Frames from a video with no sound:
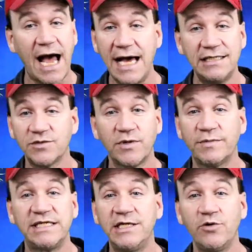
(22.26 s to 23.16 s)
I just want
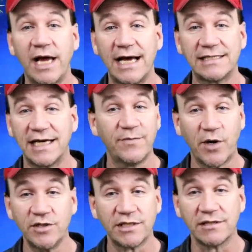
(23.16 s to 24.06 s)
to see you guys in
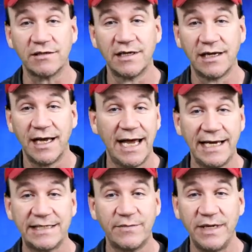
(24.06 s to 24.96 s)
person
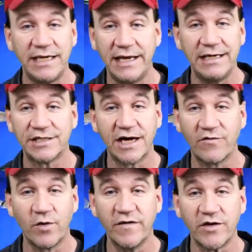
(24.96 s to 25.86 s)
and get to meet each and
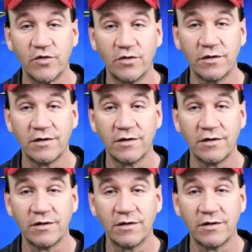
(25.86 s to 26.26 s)
every one of you.